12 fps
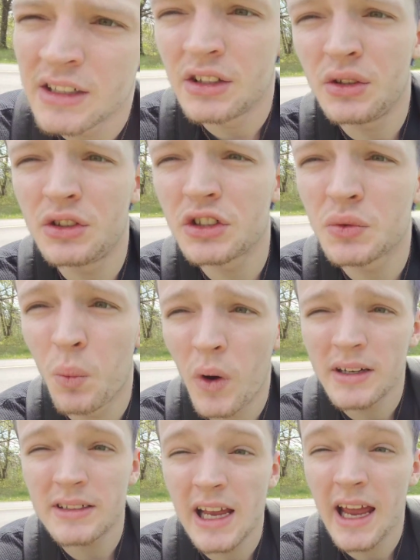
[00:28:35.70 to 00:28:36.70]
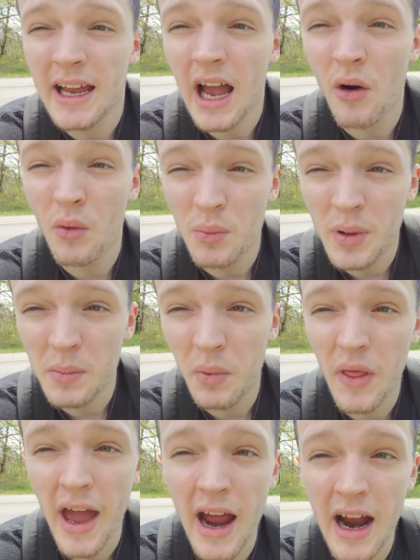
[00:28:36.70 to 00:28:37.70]
you just want to hang out with
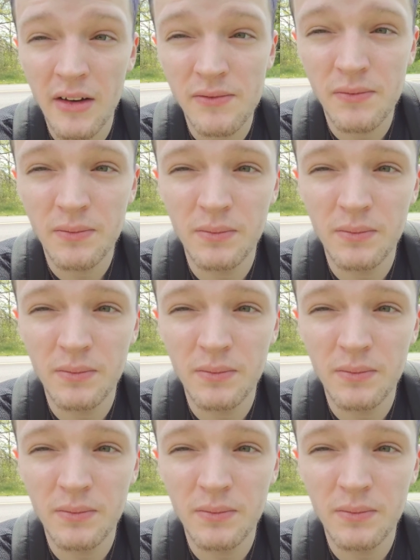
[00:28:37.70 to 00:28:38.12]
people that have